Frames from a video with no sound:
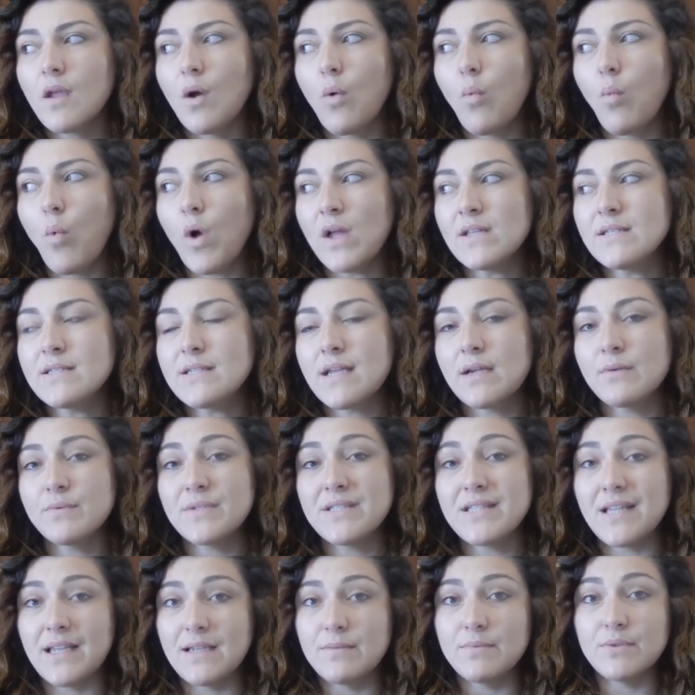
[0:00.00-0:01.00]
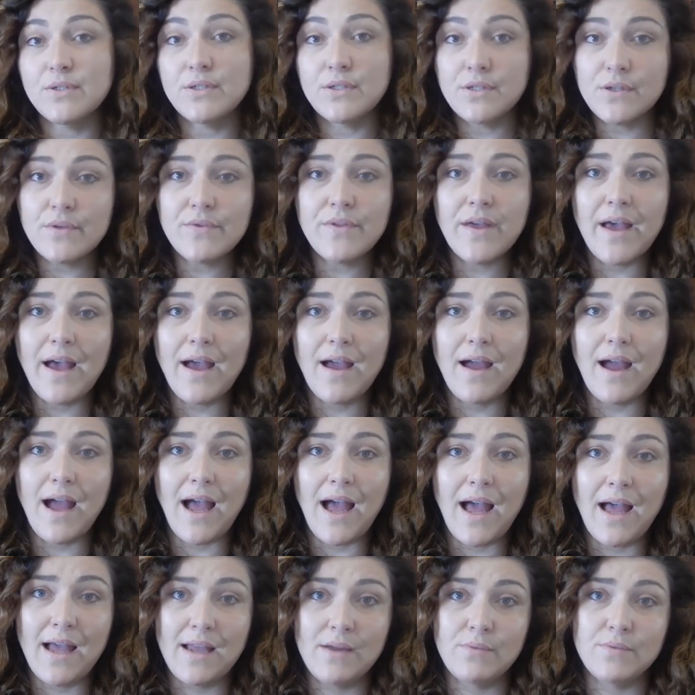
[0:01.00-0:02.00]
once I was able to do that,
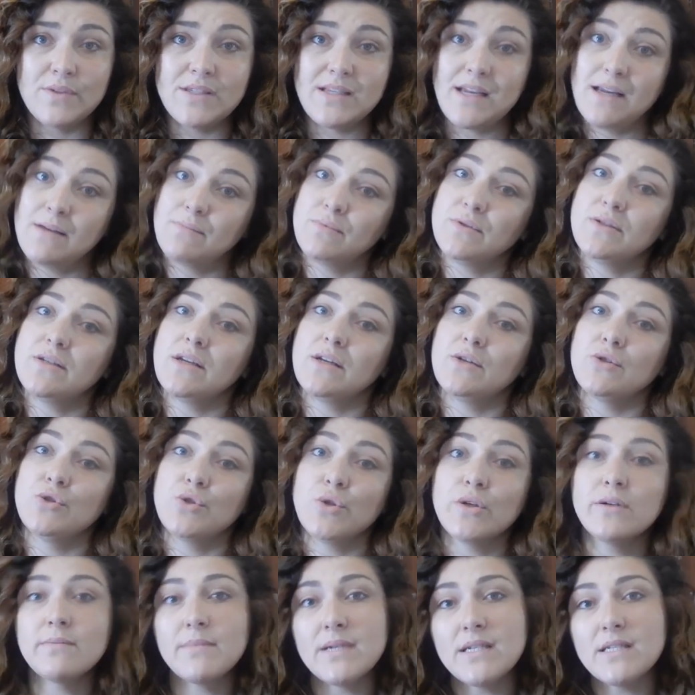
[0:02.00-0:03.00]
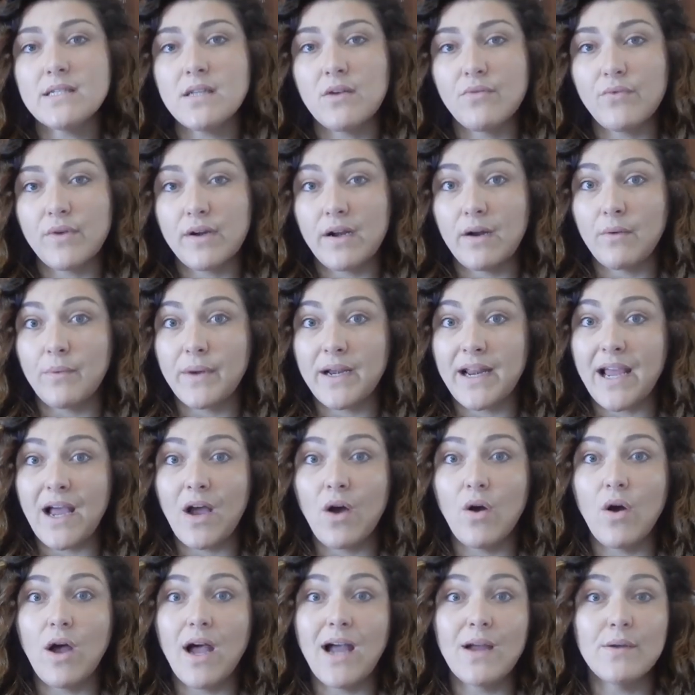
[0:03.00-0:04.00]
I was able to enjoy myself when I went
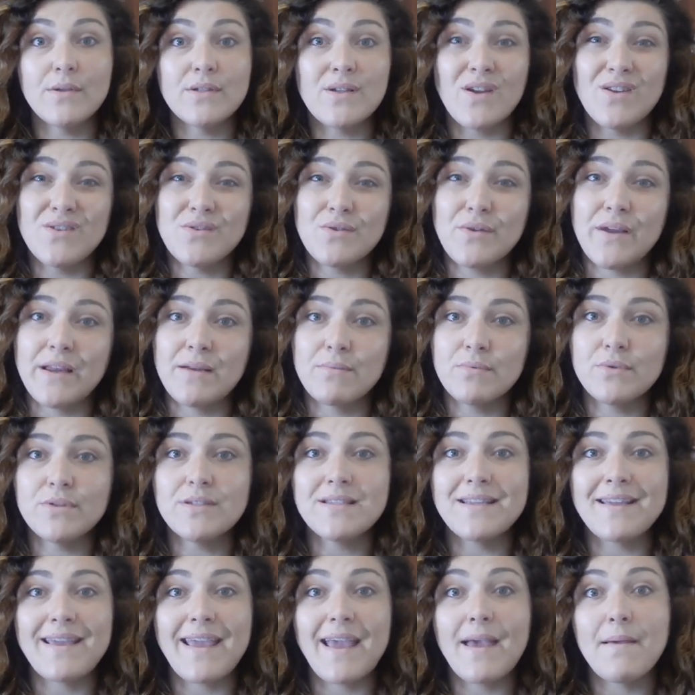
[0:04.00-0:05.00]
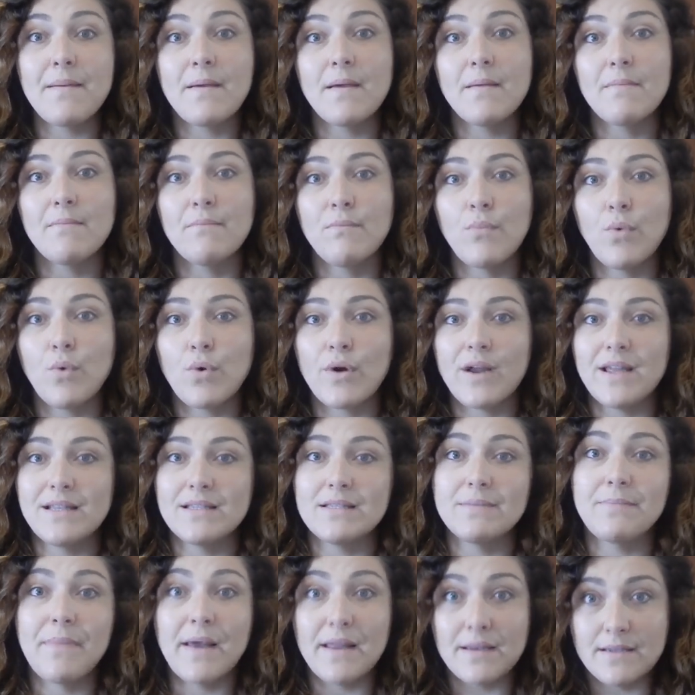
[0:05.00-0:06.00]
out. I was also able to get more
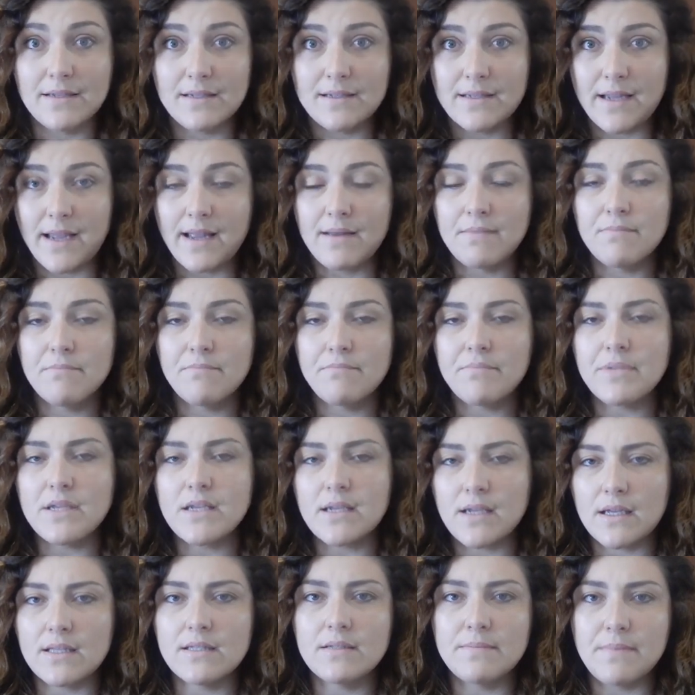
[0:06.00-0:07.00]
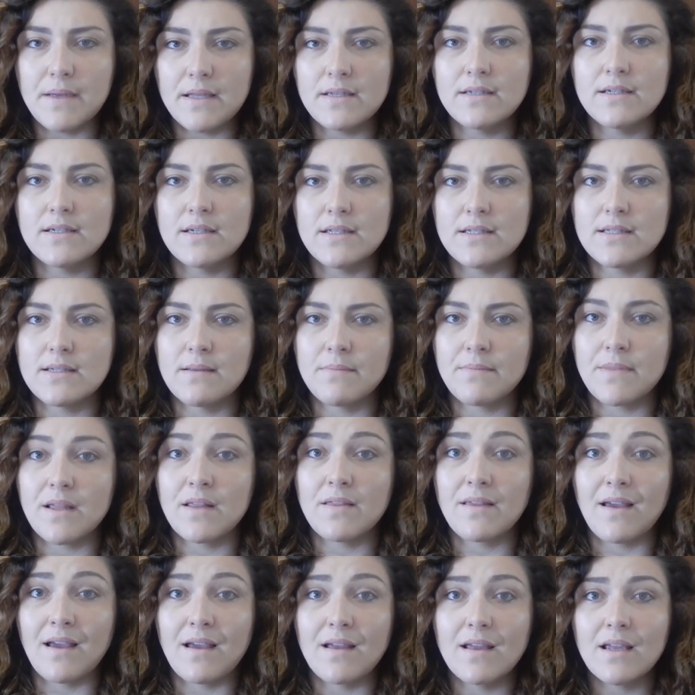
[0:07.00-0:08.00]
independent. And being independent is
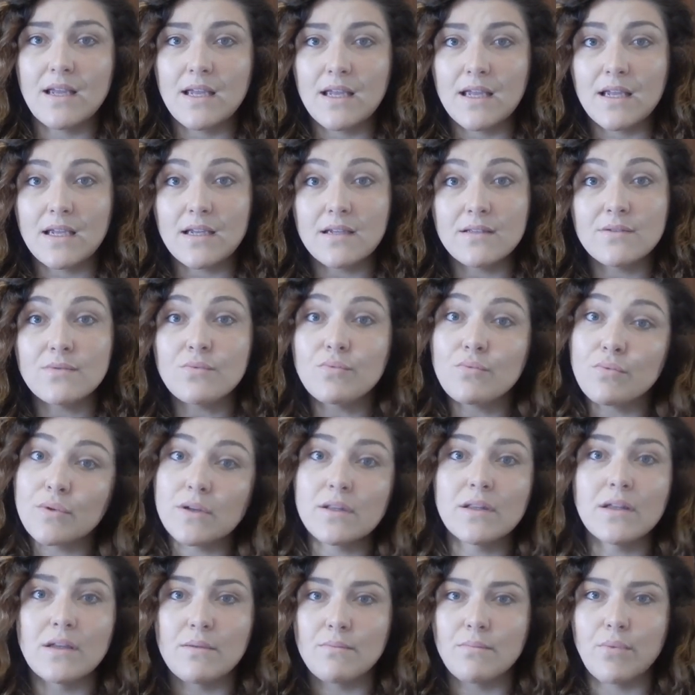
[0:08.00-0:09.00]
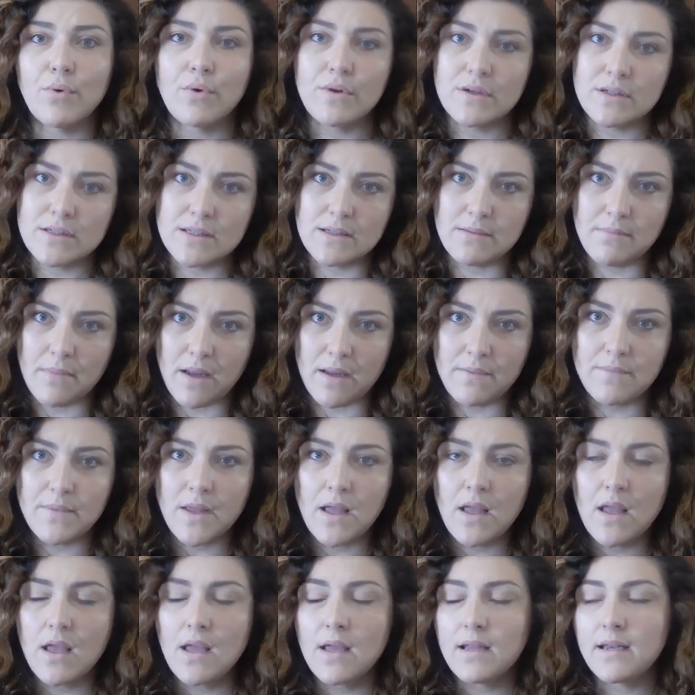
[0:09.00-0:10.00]
something that is really important to me.
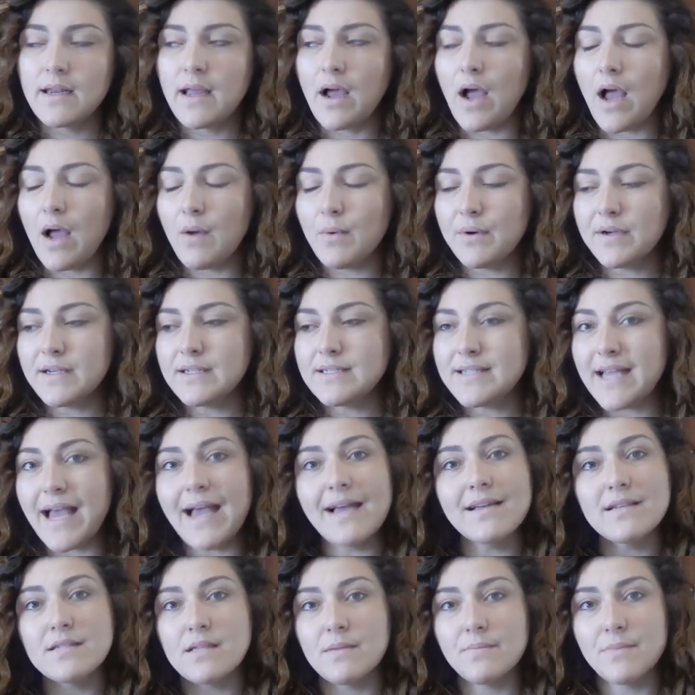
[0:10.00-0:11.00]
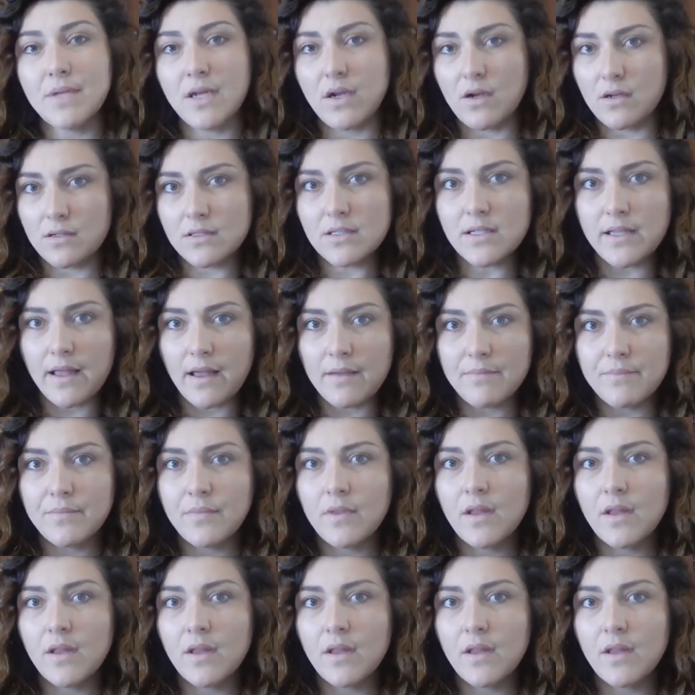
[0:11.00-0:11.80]
Now, I want to tack something onto that.